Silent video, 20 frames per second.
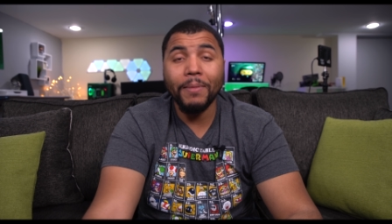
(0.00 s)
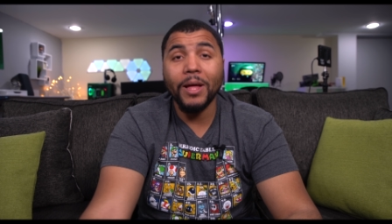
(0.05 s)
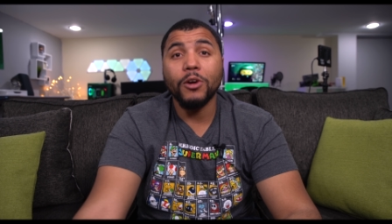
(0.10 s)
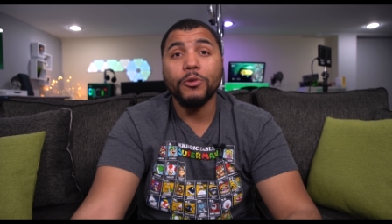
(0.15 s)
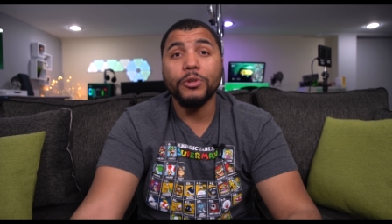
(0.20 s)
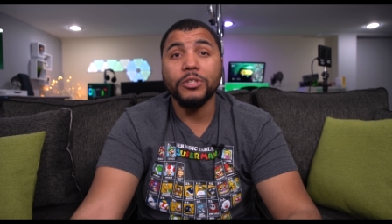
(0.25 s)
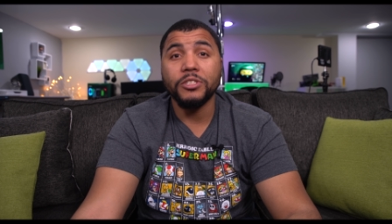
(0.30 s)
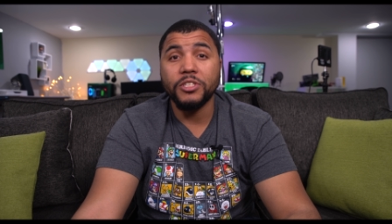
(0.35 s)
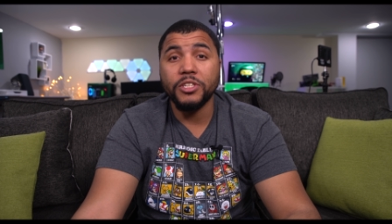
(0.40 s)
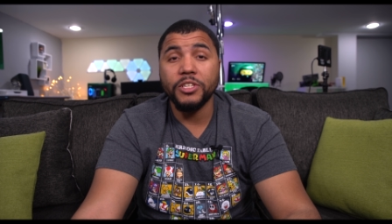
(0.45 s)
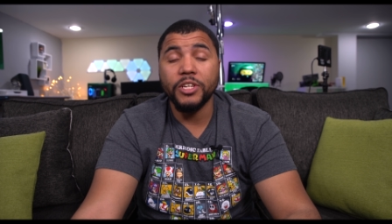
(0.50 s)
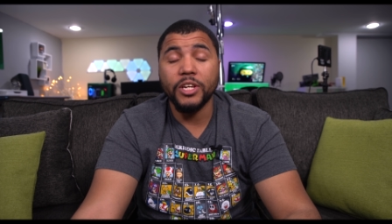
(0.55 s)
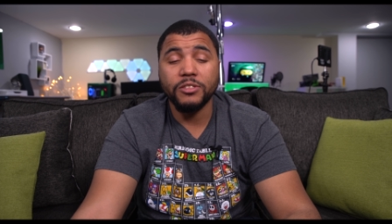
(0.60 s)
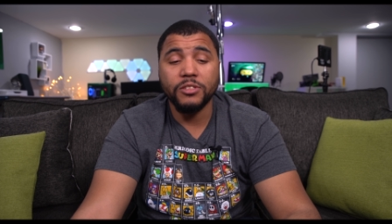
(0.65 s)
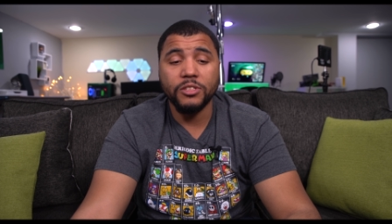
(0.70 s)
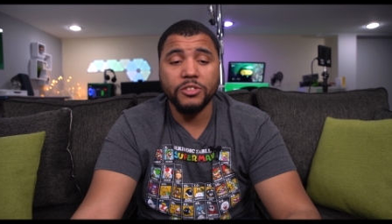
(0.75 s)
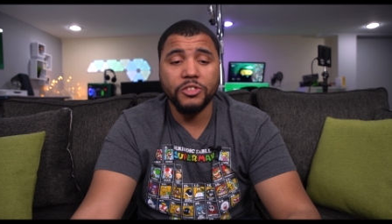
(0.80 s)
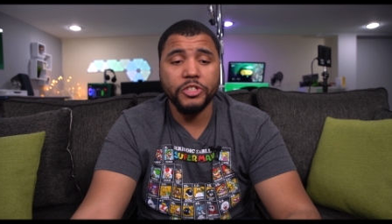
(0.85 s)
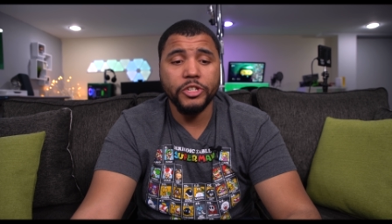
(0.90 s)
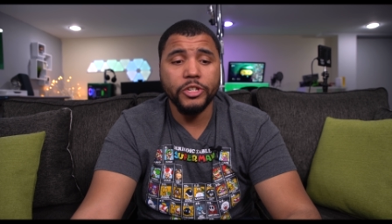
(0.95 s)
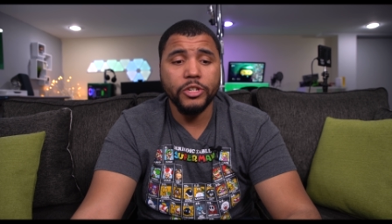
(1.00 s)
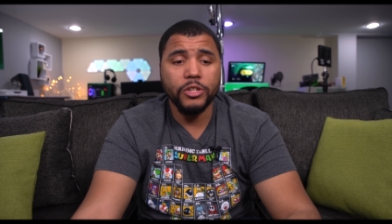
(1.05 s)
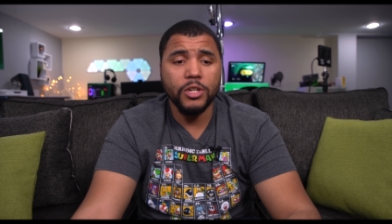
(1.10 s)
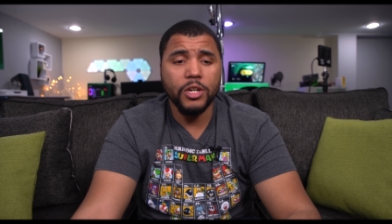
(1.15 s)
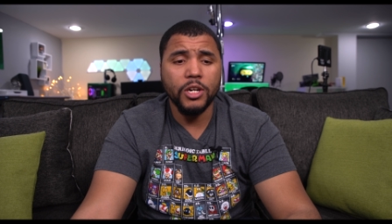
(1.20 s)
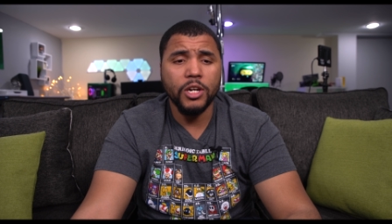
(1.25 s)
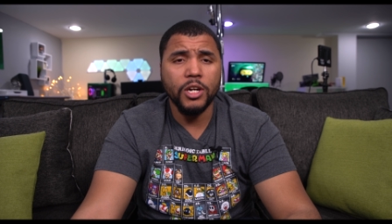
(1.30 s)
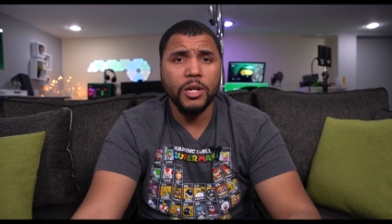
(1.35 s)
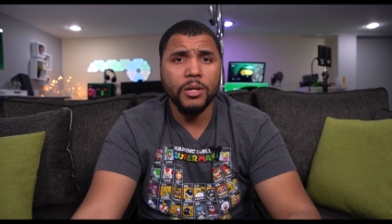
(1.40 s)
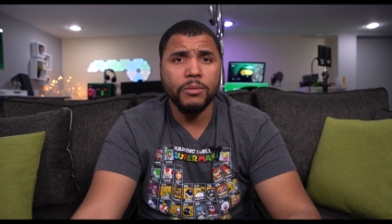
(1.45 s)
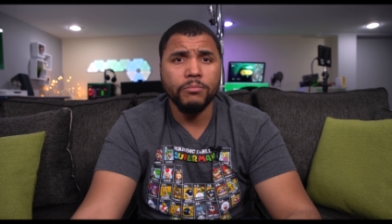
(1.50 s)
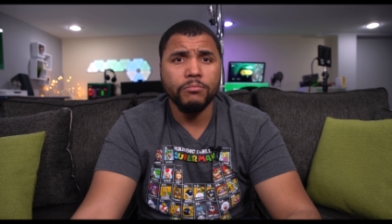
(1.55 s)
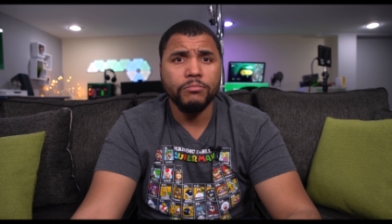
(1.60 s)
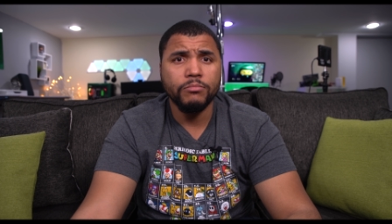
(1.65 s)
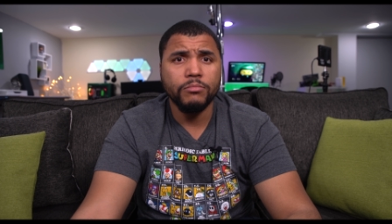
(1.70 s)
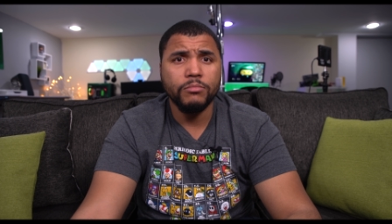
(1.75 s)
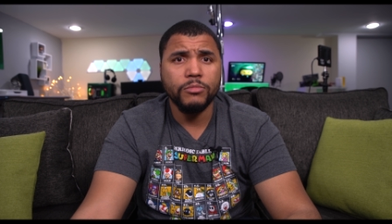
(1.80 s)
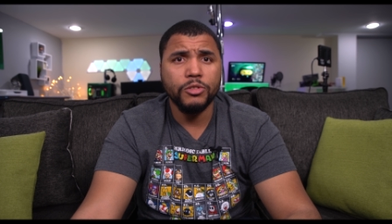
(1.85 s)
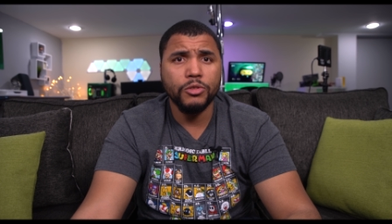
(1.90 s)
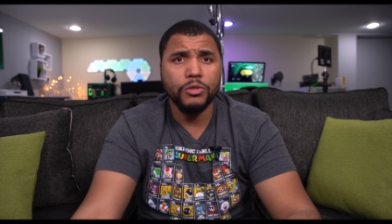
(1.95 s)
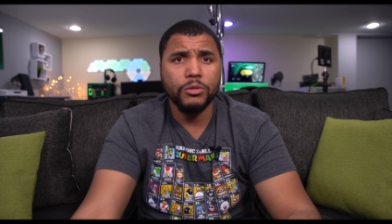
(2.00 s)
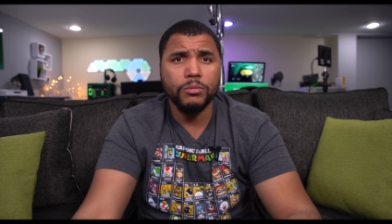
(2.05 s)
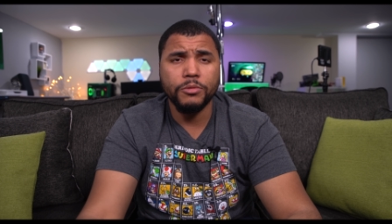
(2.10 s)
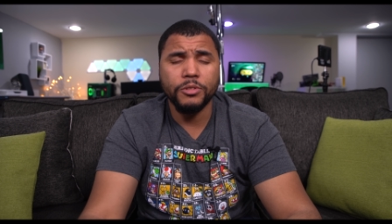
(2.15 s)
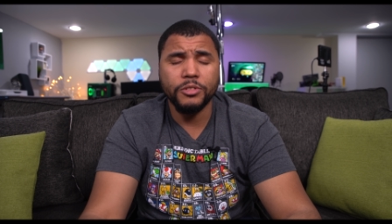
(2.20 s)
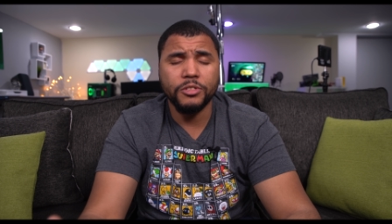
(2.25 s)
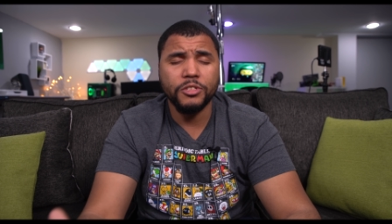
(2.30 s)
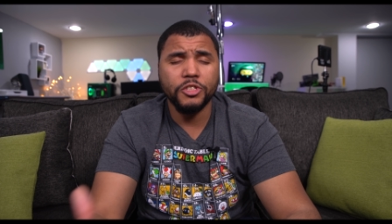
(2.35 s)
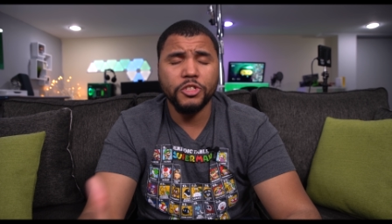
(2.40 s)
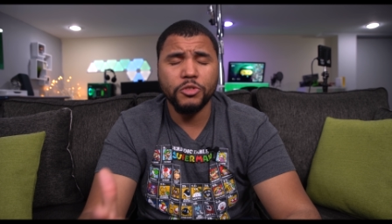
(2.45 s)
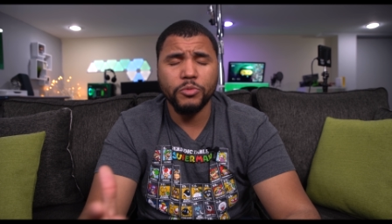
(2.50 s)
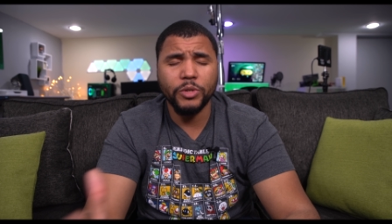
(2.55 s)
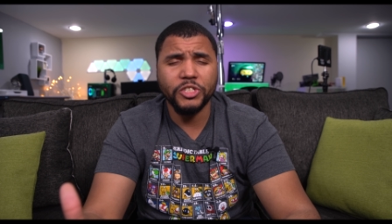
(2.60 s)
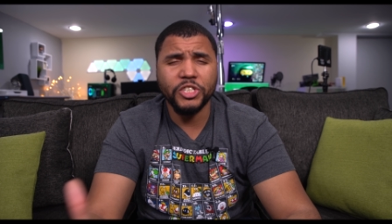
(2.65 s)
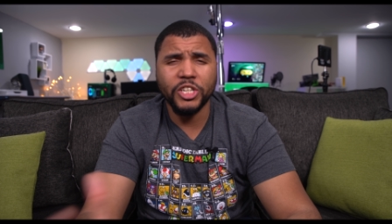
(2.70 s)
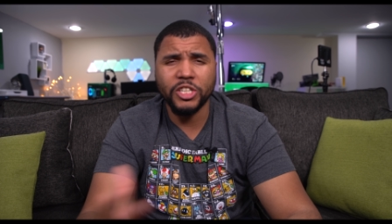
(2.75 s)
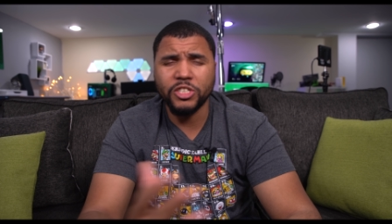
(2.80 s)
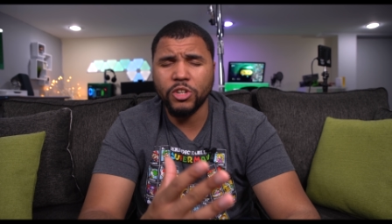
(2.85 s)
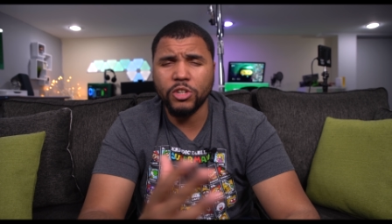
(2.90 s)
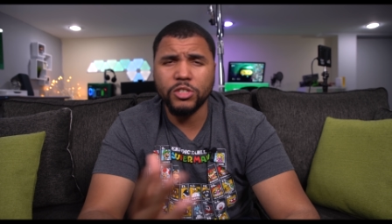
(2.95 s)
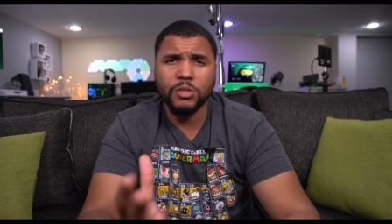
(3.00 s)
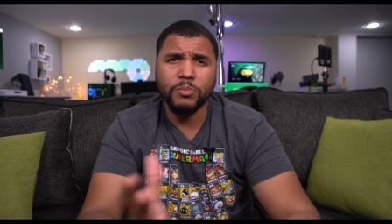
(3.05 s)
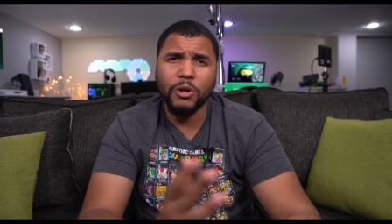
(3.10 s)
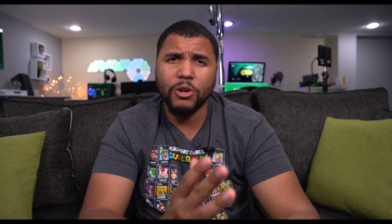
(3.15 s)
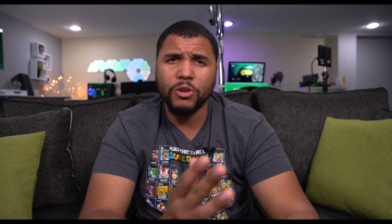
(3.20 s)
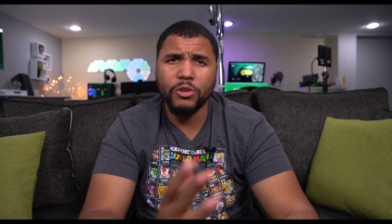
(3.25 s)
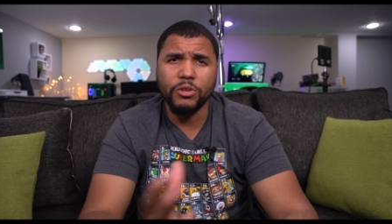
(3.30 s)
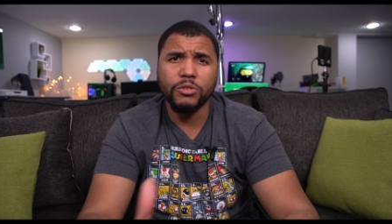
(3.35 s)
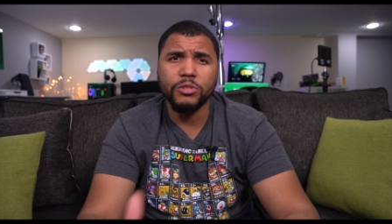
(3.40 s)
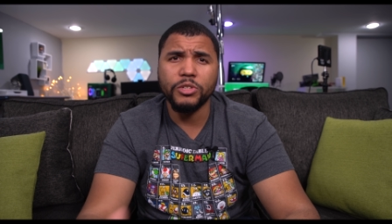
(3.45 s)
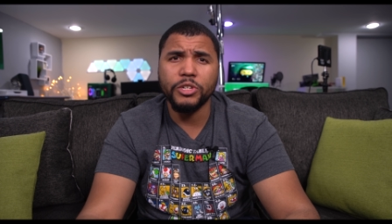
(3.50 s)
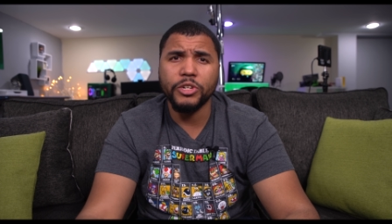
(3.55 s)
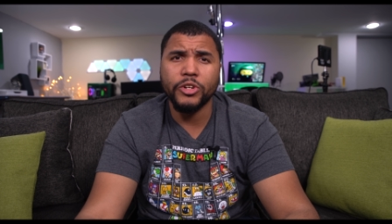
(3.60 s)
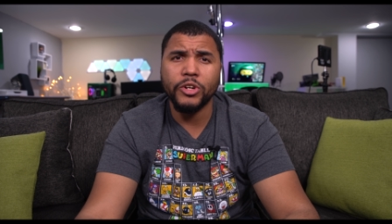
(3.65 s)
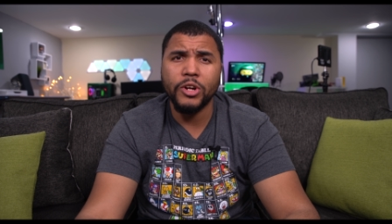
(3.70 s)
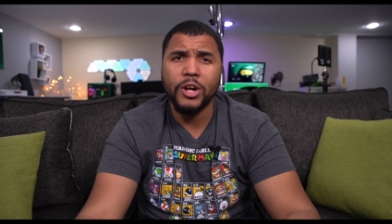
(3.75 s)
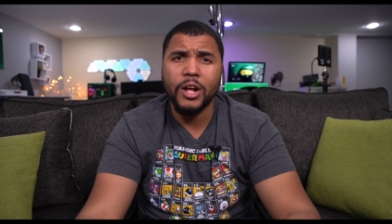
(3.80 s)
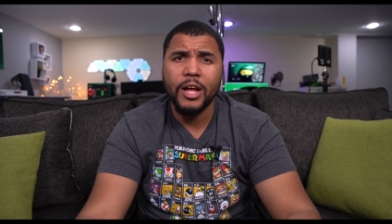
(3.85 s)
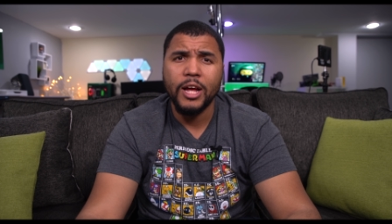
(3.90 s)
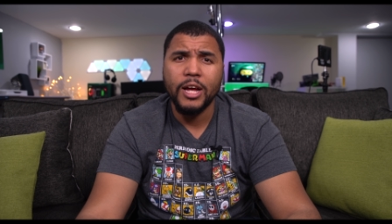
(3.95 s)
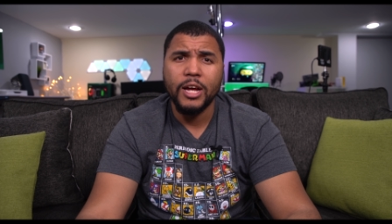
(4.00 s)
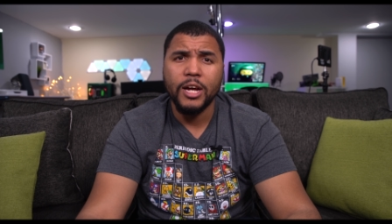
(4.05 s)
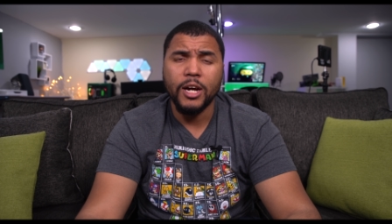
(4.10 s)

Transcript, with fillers: I'm not going to CES this year um, due to the situation I talked about earlier.